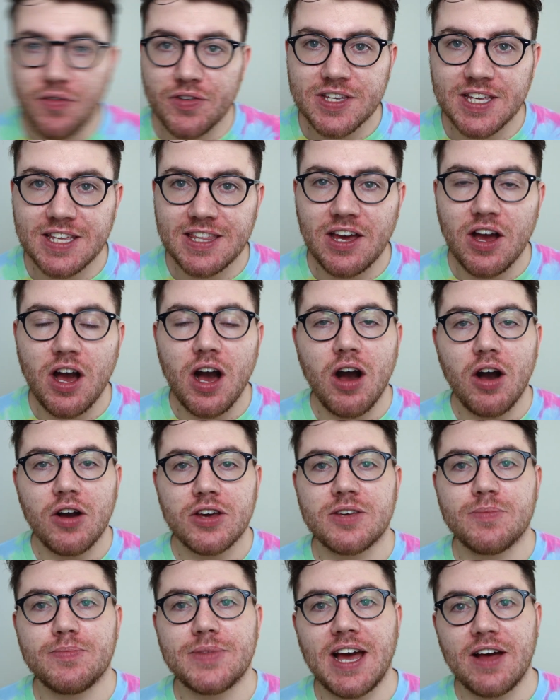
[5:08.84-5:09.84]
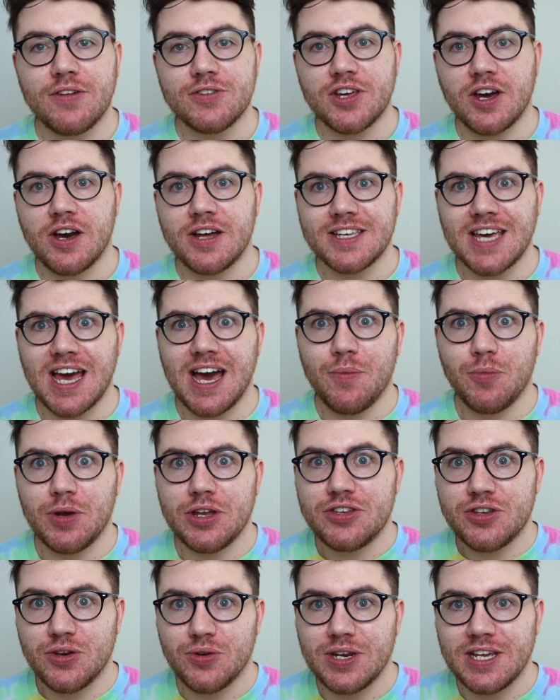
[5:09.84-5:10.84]
obviously there are some downsides, and we
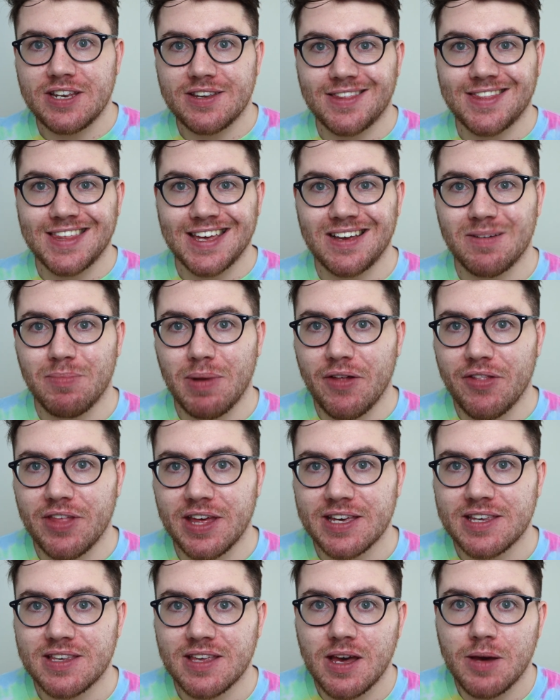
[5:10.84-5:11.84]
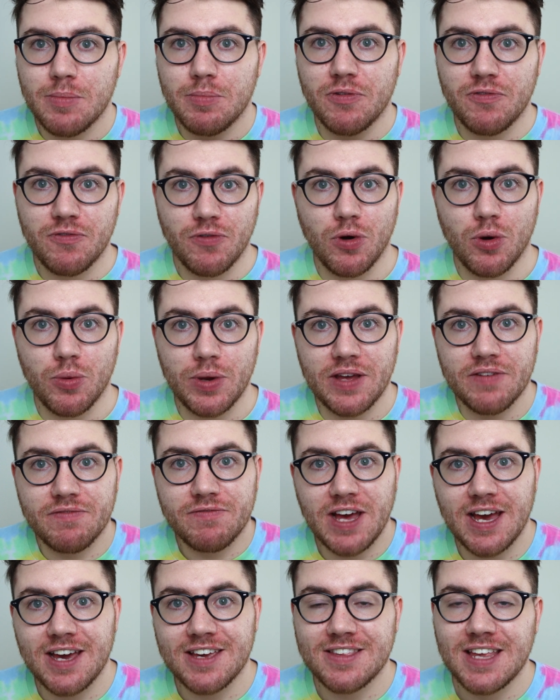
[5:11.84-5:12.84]
do need to think about this before we
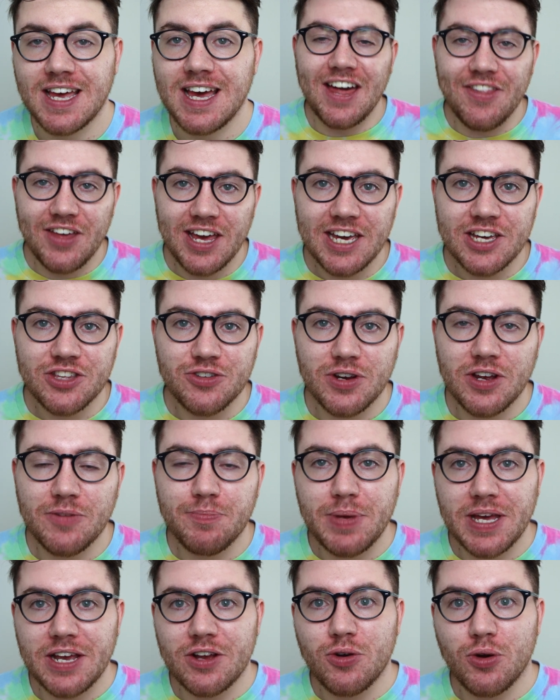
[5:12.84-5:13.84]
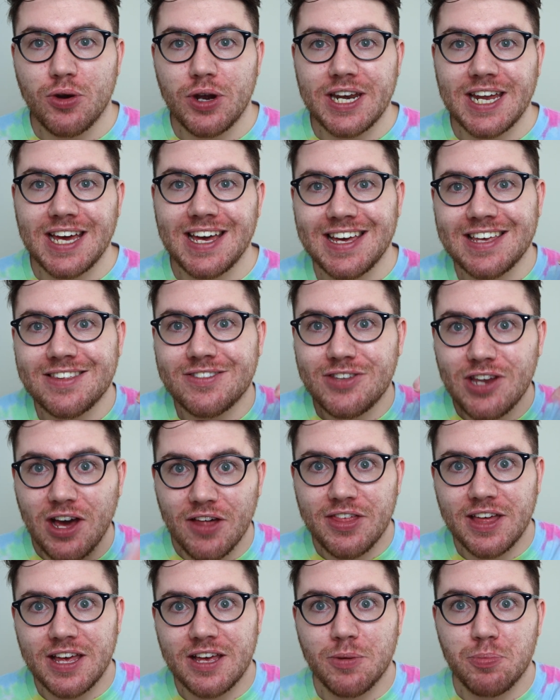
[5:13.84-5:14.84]
invest. And the history of Bitcoin is
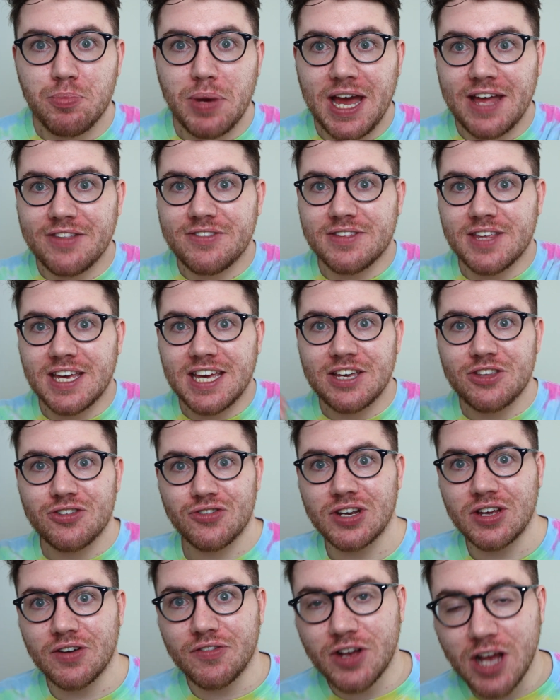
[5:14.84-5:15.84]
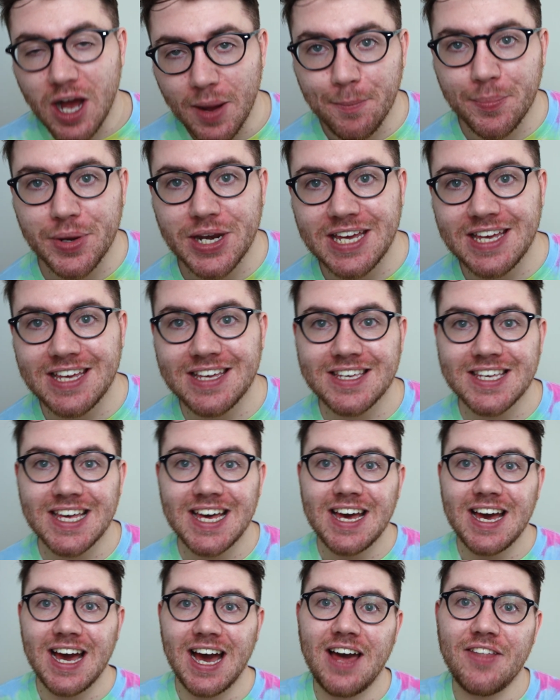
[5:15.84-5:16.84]
nothing compared to the history of companies
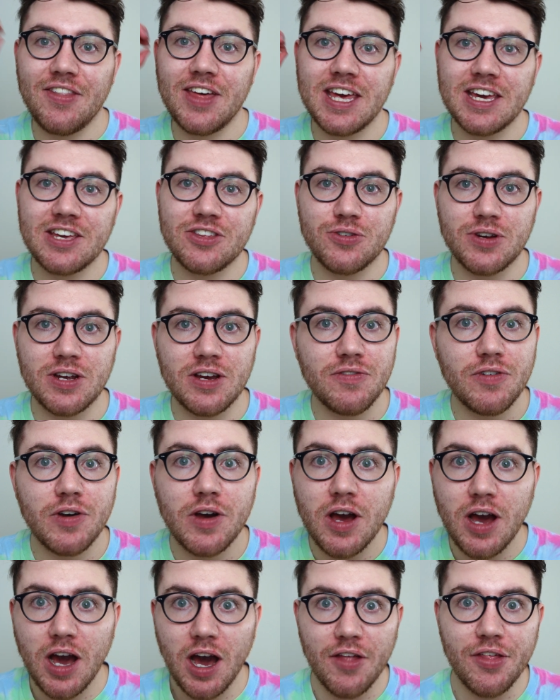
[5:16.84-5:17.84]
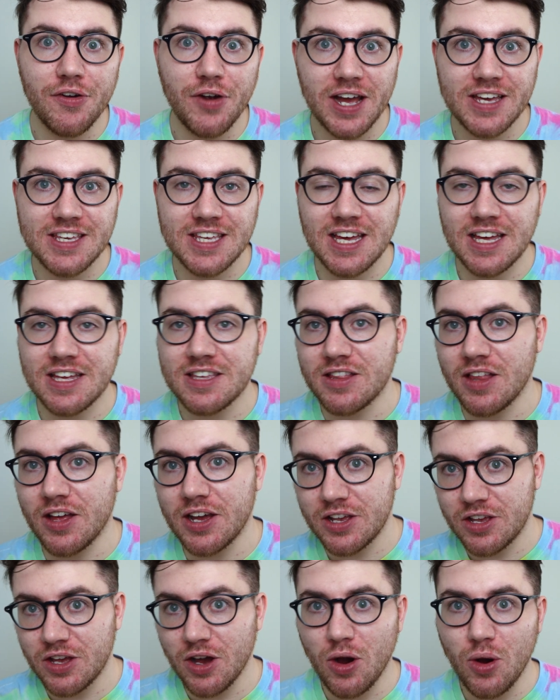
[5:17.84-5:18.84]
and the history of other assets
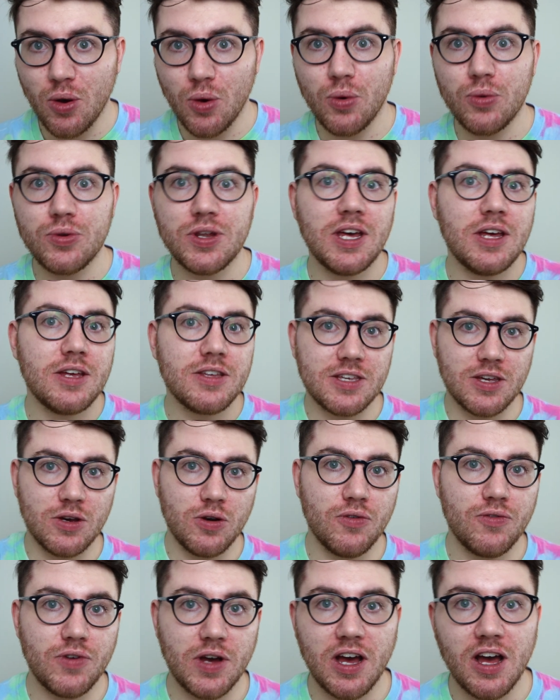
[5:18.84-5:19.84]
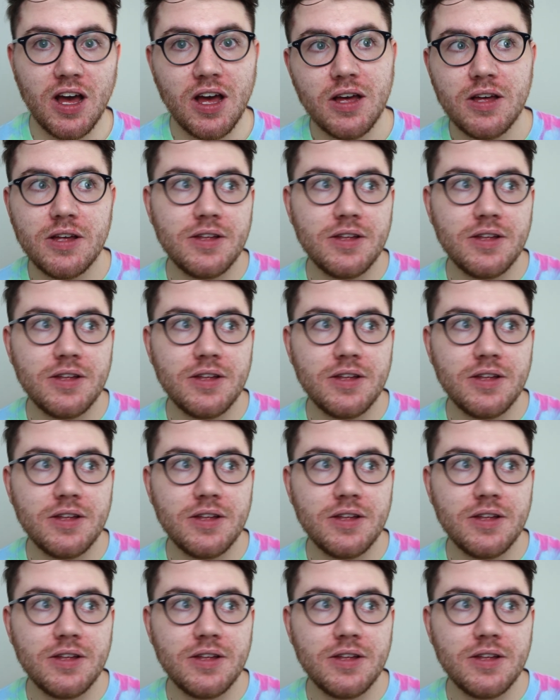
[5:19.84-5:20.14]
like gold, silver,